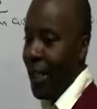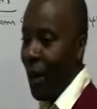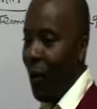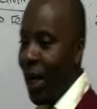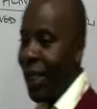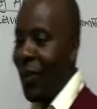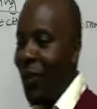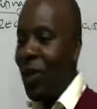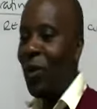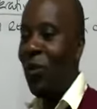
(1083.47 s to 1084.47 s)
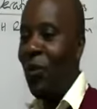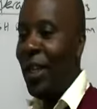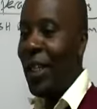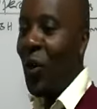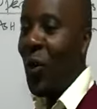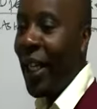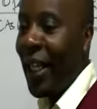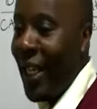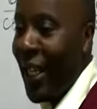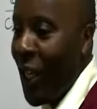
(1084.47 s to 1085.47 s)
It's our working. Once we finish our
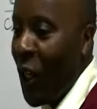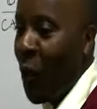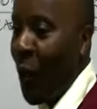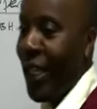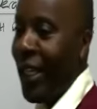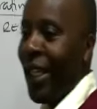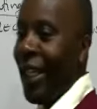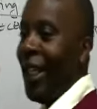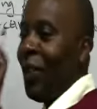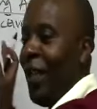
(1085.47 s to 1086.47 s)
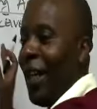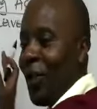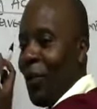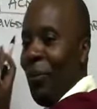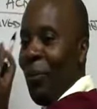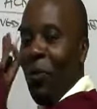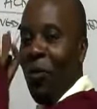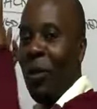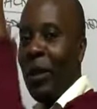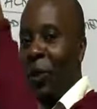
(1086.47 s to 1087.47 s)
working, we are taking these figures to the pro
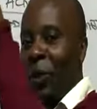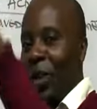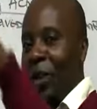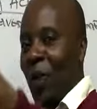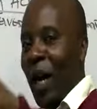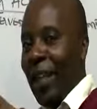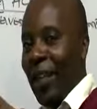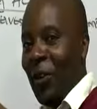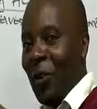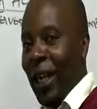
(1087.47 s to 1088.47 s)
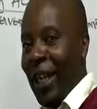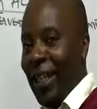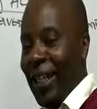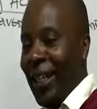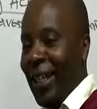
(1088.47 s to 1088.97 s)
forma that we drew earlier on.